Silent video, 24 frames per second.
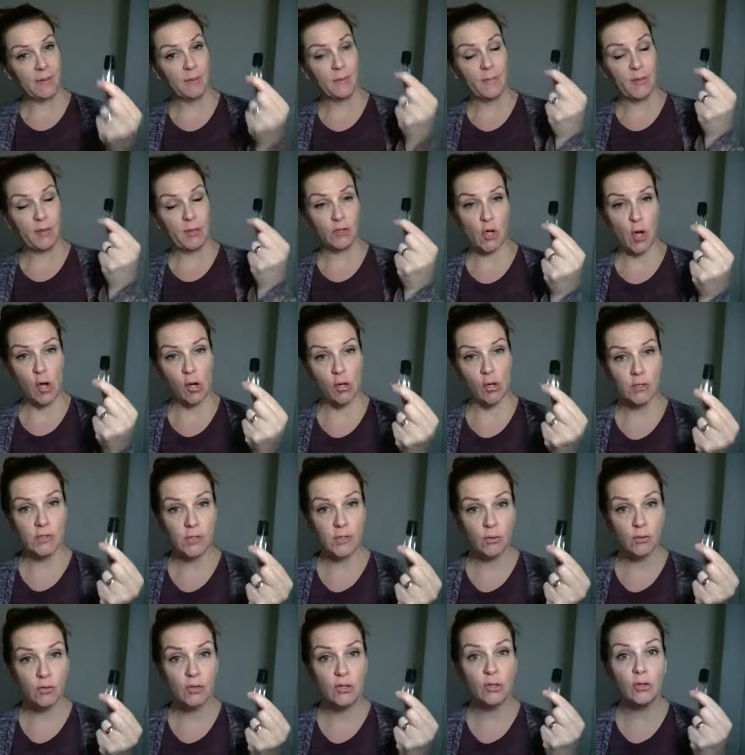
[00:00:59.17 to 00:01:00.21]
There's
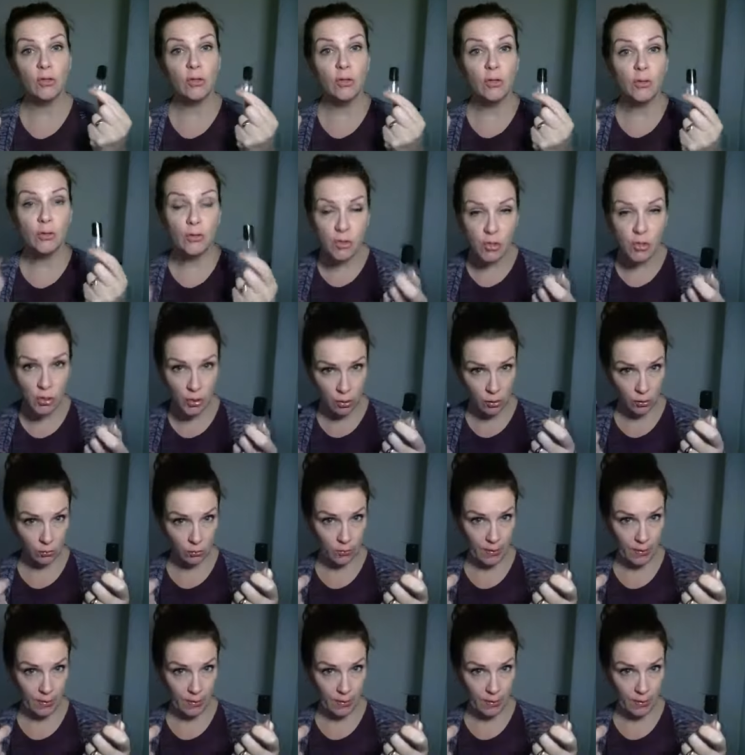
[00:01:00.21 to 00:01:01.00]
also dilutional